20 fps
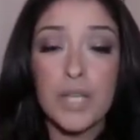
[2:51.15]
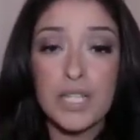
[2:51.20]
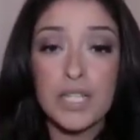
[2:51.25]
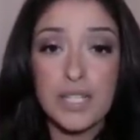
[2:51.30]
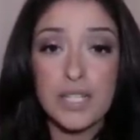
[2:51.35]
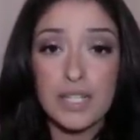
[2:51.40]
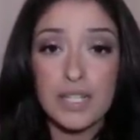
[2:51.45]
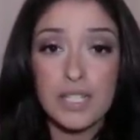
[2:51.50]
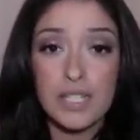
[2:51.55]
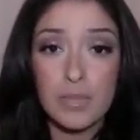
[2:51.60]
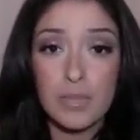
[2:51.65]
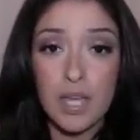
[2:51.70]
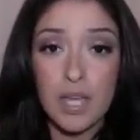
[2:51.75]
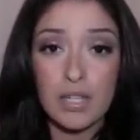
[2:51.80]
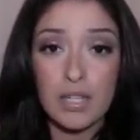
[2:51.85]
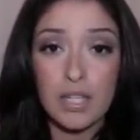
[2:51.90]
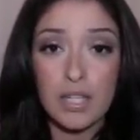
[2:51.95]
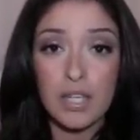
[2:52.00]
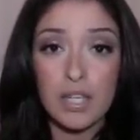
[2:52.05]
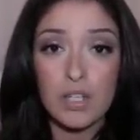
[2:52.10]
sexy man
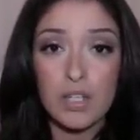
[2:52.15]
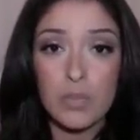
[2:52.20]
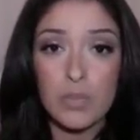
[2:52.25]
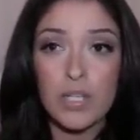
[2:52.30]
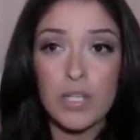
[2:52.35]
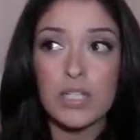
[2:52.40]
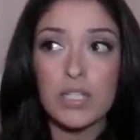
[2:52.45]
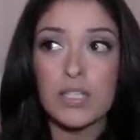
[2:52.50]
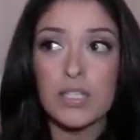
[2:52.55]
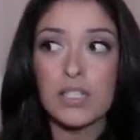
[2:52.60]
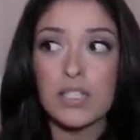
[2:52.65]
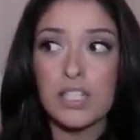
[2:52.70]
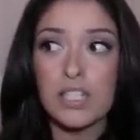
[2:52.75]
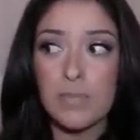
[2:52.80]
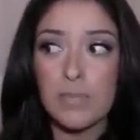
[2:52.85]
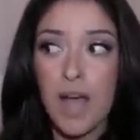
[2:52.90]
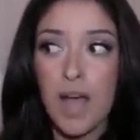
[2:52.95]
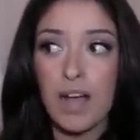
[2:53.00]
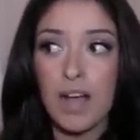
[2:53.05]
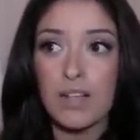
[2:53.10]
candle because it
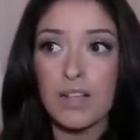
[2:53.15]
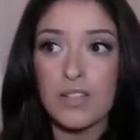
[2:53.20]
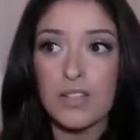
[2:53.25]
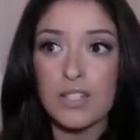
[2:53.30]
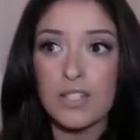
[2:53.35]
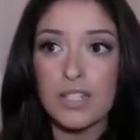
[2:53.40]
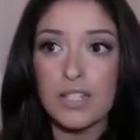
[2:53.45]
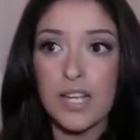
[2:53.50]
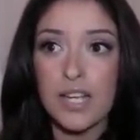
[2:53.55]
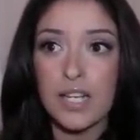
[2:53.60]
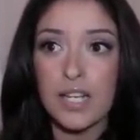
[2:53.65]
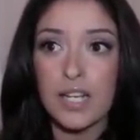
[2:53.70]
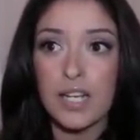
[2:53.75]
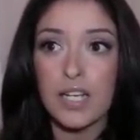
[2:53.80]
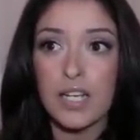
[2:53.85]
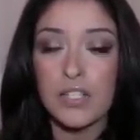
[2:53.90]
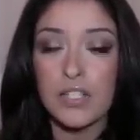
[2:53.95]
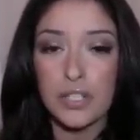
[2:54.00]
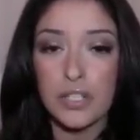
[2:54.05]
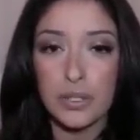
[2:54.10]
smells like a
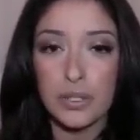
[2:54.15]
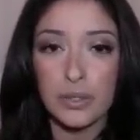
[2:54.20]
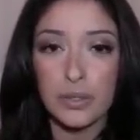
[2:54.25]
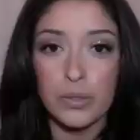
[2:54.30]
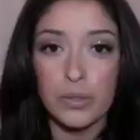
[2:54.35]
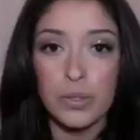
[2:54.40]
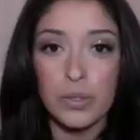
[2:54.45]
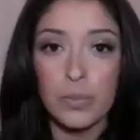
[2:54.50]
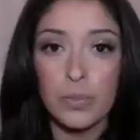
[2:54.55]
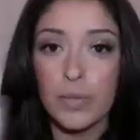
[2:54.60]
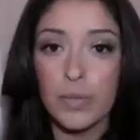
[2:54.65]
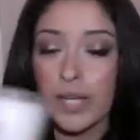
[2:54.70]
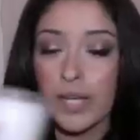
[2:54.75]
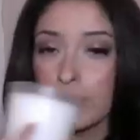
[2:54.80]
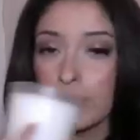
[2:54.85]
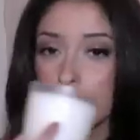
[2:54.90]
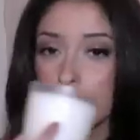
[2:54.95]
dude, but